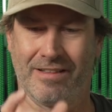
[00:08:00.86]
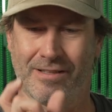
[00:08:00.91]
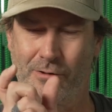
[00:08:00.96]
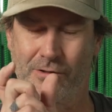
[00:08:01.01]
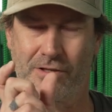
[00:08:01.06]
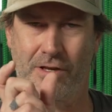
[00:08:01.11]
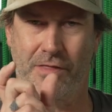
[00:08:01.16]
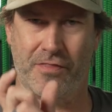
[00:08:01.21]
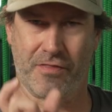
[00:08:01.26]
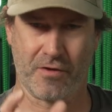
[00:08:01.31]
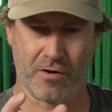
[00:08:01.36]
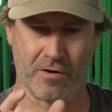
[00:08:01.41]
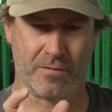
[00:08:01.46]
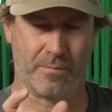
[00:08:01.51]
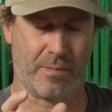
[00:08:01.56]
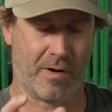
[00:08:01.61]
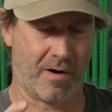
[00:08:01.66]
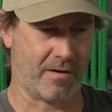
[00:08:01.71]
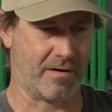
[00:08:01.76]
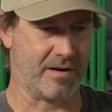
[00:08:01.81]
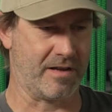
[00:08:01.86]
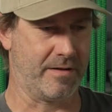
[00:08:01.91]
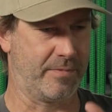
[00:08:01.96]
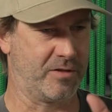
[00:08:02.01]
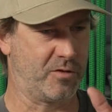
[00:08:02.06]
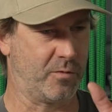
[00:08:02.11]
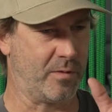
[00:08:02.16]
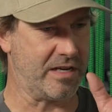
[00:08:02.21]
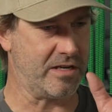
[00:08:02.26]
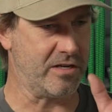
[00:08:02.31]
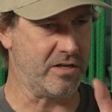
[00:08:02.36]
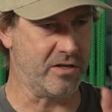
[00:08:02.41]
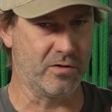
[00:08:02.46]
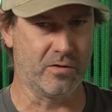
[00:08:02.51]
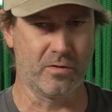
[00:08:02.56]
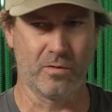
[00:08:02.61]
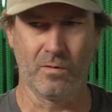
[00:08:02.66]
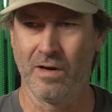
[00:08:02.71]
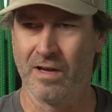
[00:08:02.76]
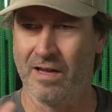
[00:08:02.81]
there is a third party in between
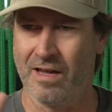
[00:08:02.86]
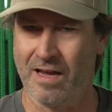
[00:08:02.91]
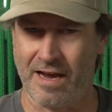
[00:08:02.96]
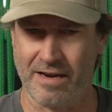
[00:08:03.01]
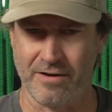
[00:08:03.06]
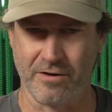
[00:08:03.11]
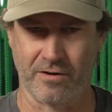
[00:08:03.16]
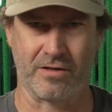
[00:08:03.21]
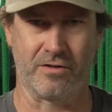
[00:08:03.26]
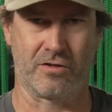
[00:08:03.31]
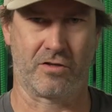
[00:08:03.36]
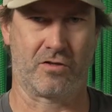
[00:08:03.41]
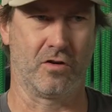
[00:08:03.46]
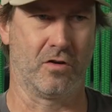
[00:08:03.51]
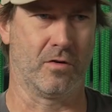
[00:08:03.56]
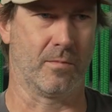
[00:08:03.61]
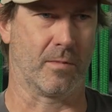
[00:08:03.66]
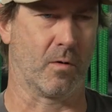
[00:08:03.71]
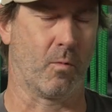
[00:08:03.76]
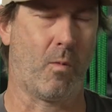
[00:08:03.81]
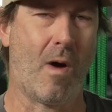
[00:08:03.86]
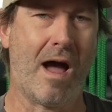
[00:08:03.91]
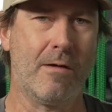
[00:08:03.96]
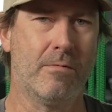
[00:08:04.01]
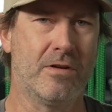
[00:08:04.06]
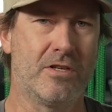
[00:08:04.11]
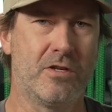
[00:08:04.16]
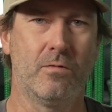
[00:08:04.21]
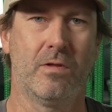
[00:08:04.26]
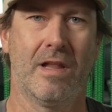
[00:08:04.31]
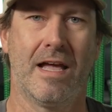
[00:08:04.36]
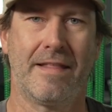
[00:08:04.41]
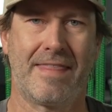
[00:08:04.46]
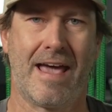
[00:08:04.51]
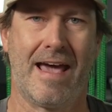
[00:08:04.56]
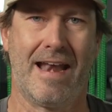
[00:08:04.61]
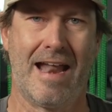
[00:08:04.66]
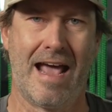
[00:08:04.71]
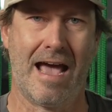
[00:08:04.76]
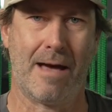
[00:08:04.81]
you and your consumer. Why would you let
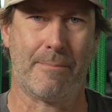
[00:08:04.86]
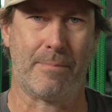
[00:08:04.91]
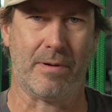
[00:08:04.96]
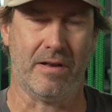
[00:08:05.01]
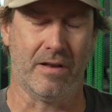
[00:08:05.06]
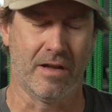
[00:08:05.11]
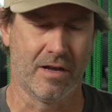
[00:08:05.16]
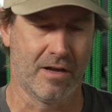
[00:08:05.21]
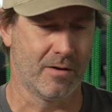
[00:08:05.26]
that happen?